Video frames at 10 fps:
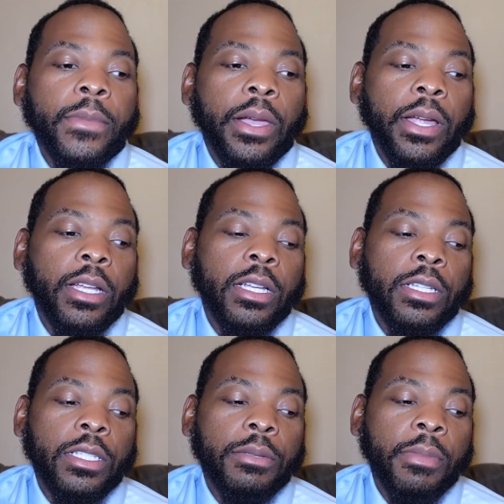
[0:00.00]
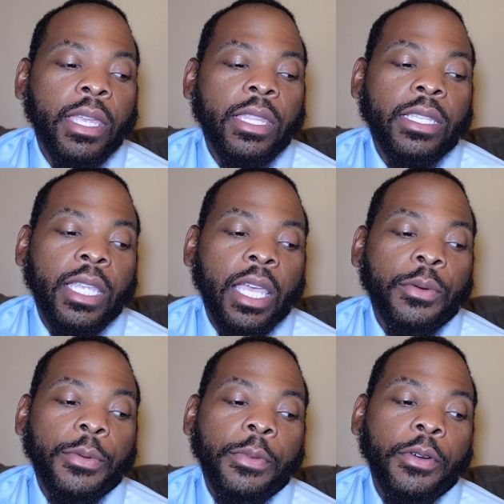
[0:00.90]
All right, because me and this
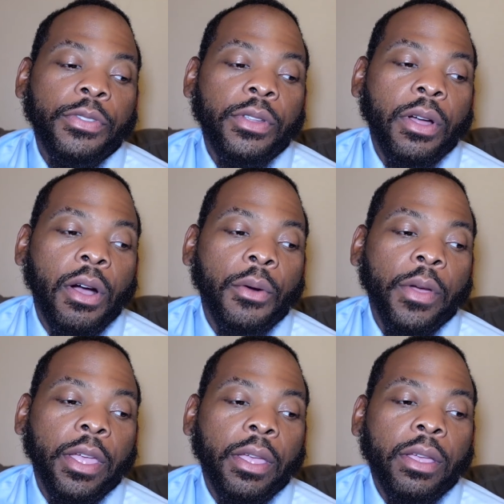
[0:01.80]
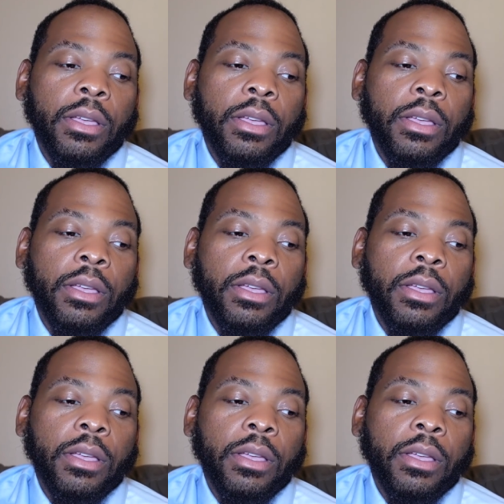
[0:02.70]
kid were both in the hallway.